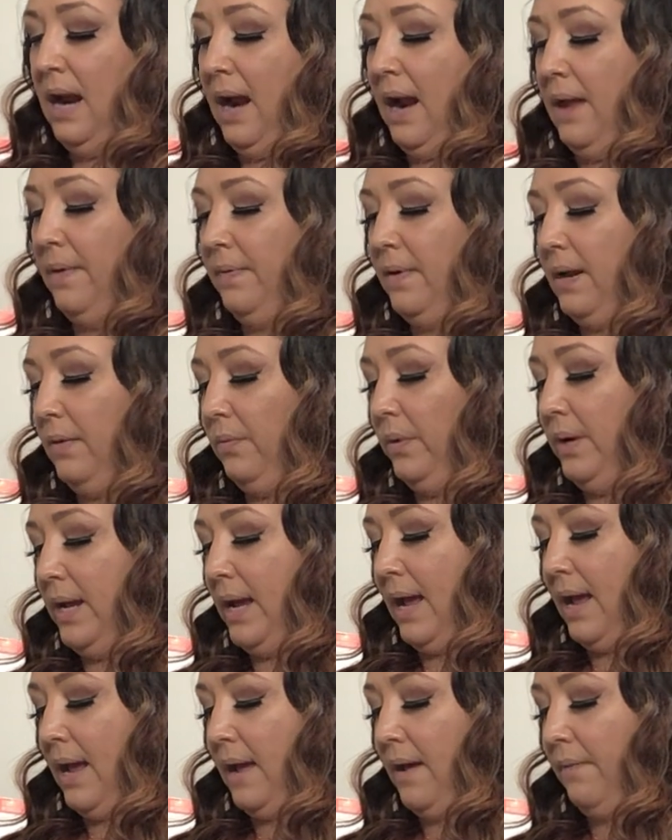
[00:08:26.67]
And then we
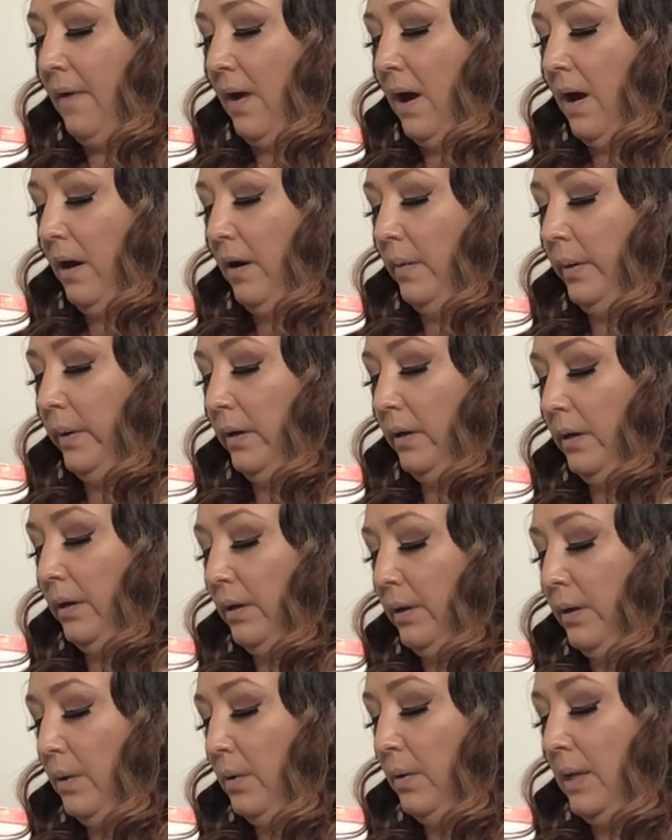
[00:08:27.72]
have our
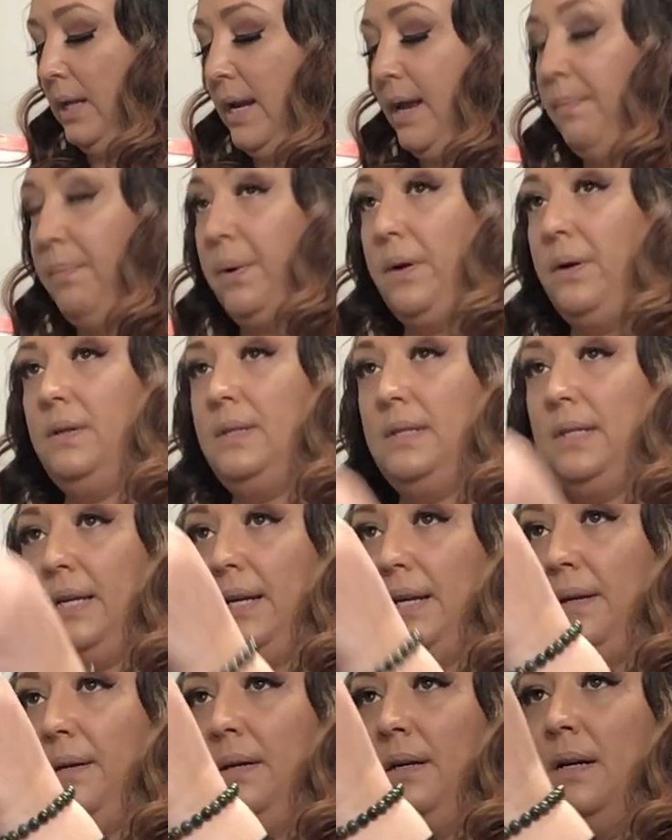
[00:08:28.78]
little clampers
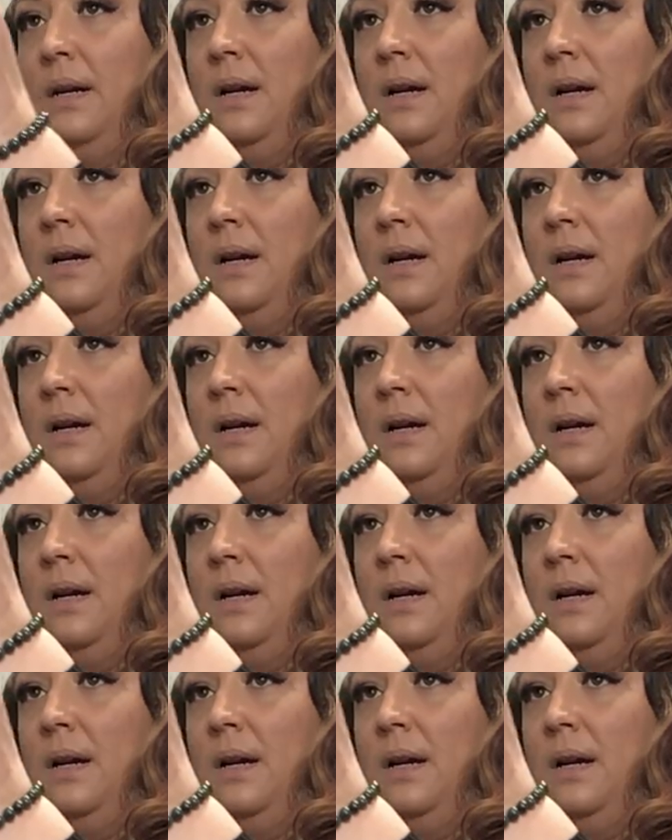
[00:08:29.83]
here